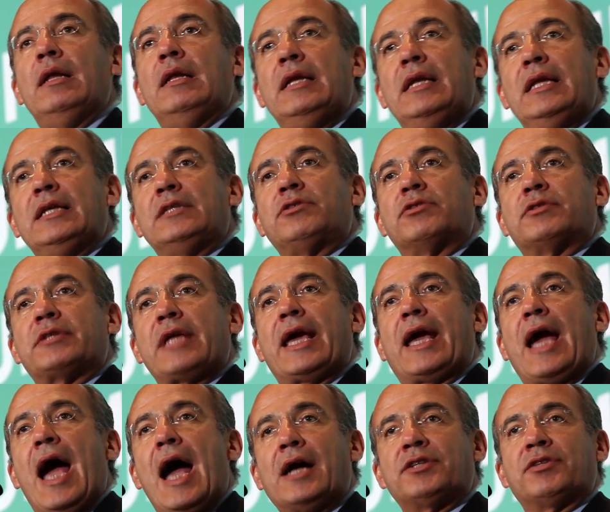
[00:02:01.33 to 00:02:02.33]
need to
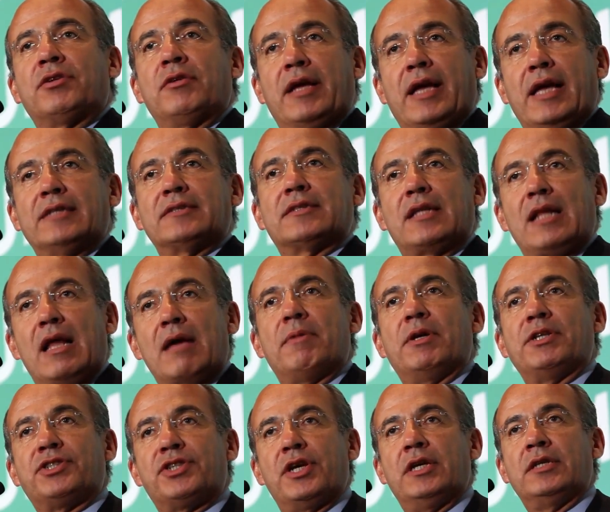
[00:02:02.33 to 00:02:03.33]
take action against
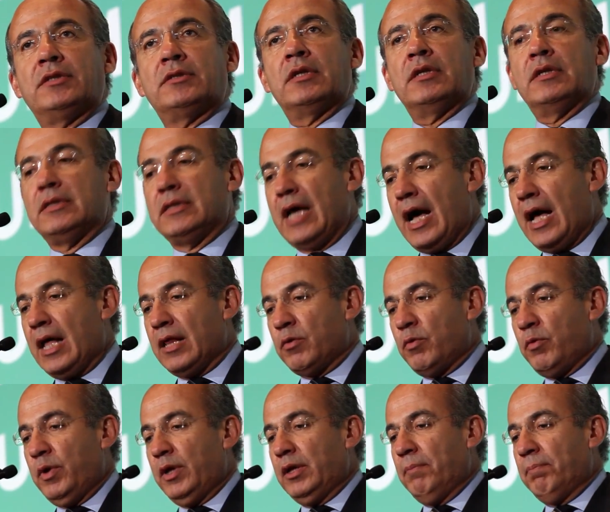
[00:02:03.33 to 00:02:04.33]
climate change,
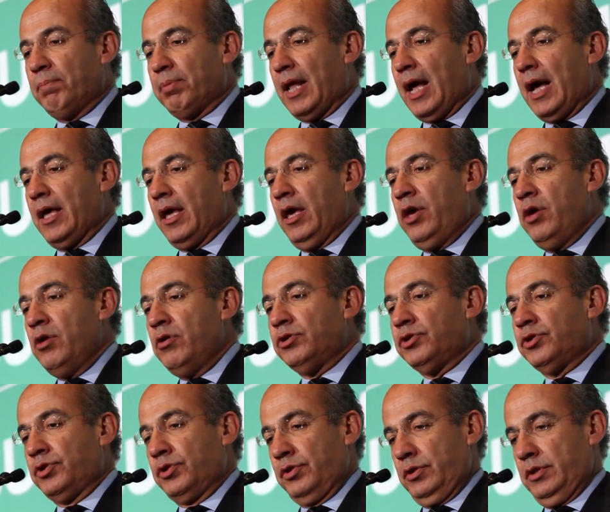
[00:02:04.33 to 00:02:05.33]
that will imply
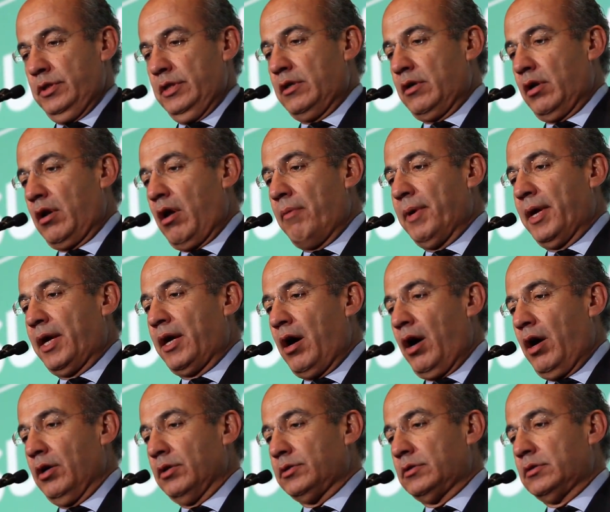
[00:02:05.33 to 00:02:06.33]
huge economic
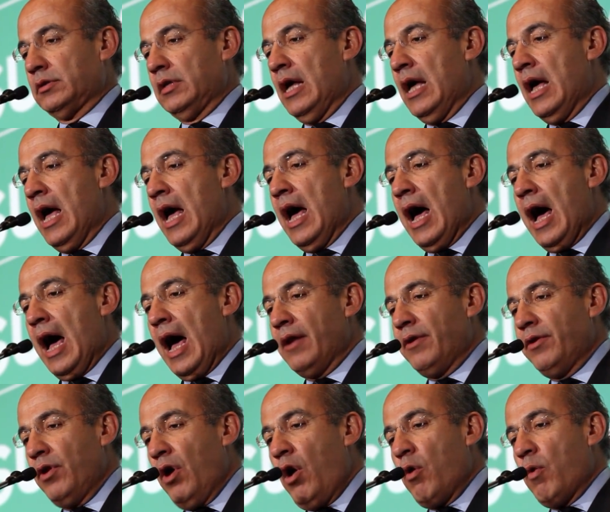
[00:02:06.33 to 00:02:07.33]
cost.
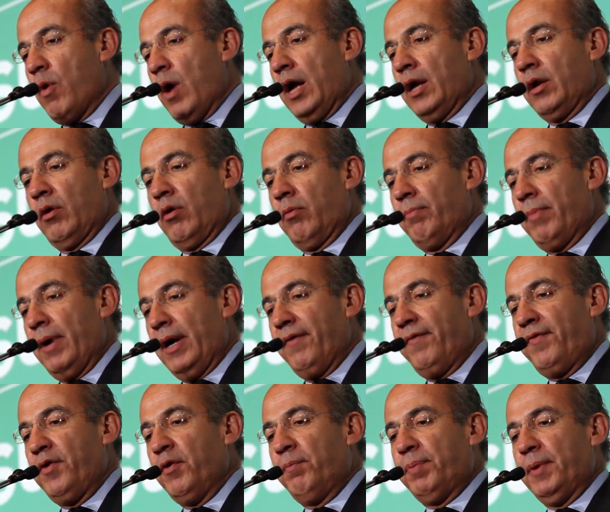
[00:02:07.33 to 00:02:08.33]
And no one, or very
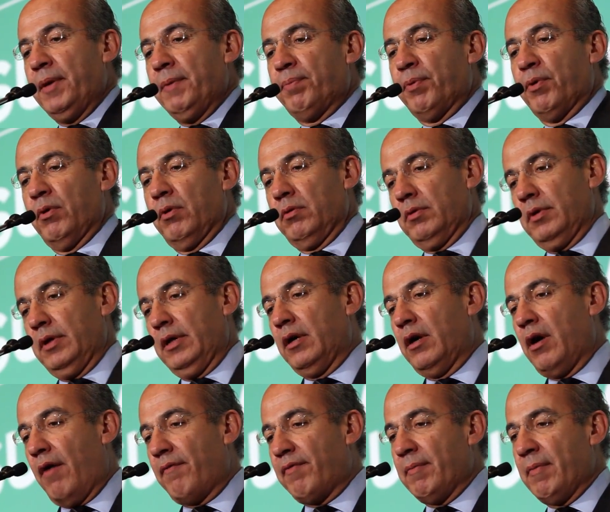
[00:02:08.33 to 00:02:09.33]
few people in
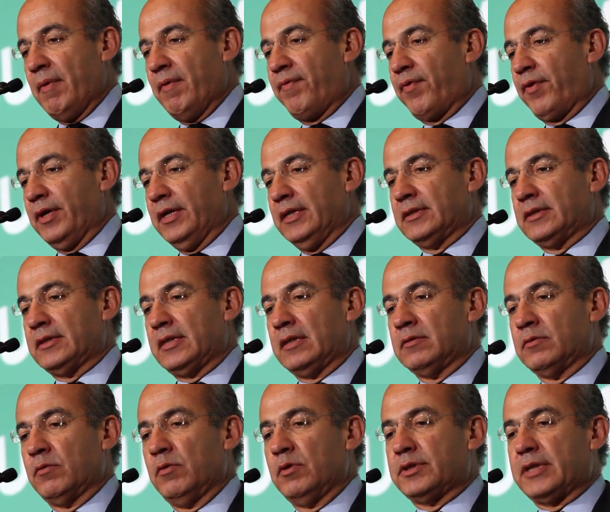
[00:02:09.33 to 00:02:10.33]
government, for
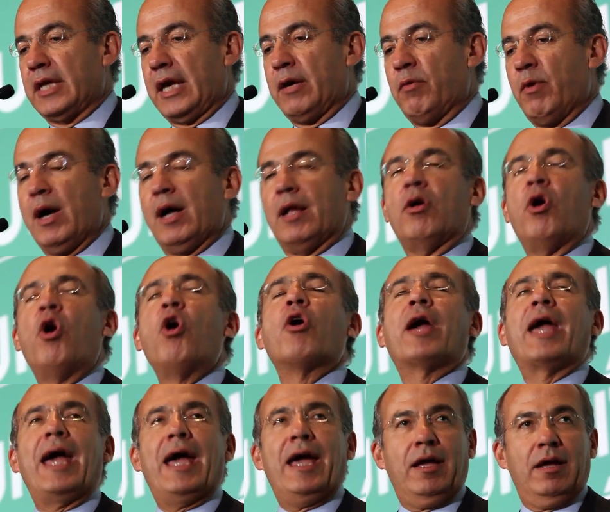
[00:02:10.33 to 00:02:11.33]
instance, will say, well,
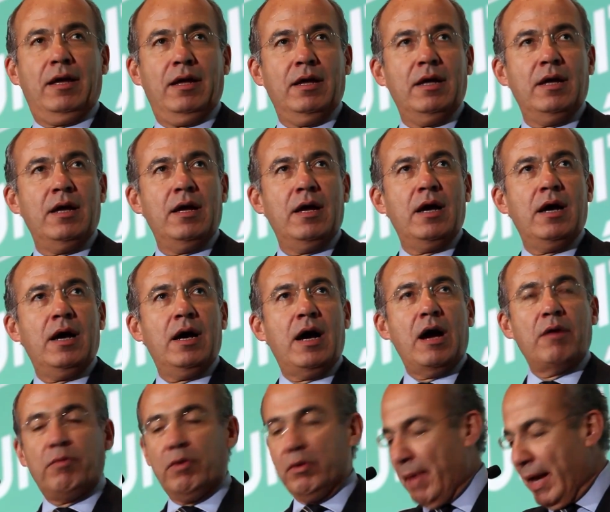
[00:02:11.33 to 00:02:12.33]
okay,
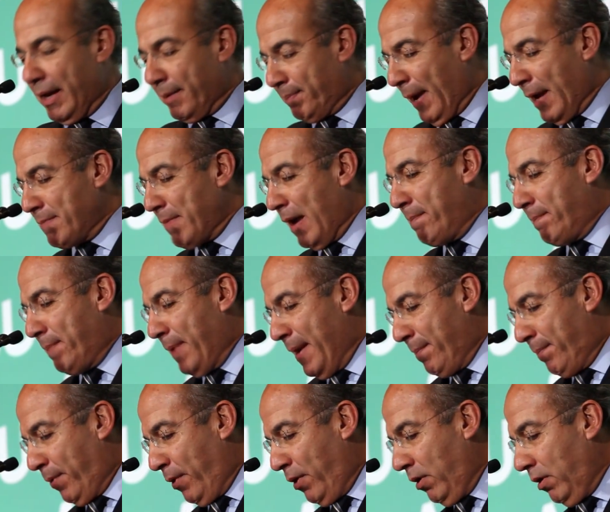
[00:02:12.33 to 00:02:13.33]
I will pay my
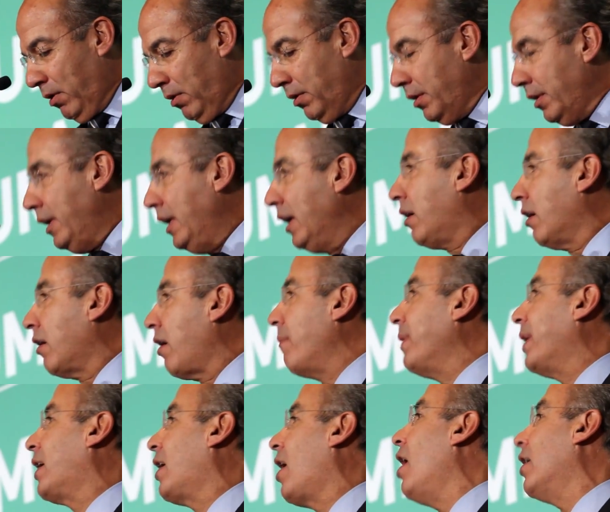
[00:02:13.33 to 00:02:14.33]
people
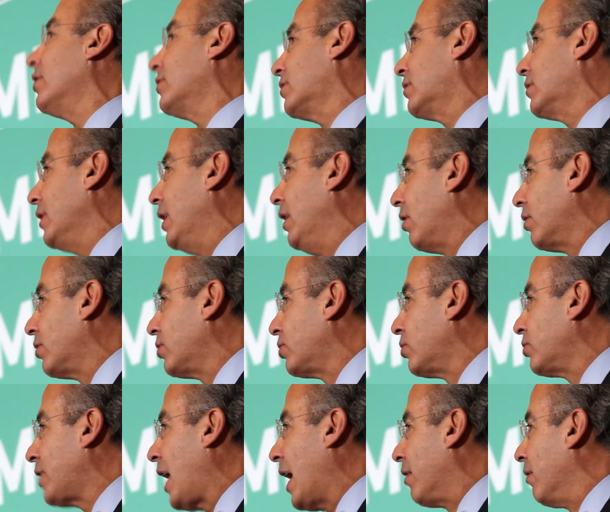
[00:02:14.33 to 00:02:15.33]
economic costs in order
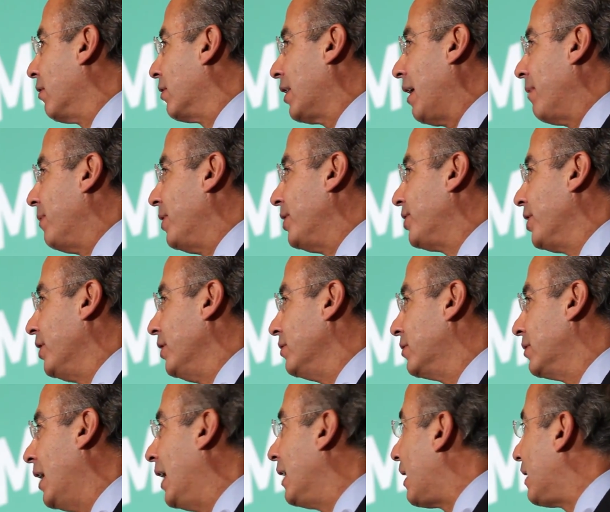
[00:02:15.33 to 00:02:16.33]
to tackle climate change.
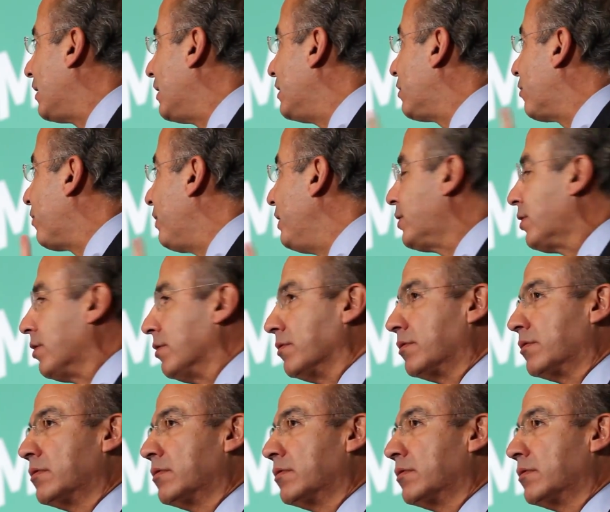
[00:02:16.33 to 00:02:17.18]
And that is the reason.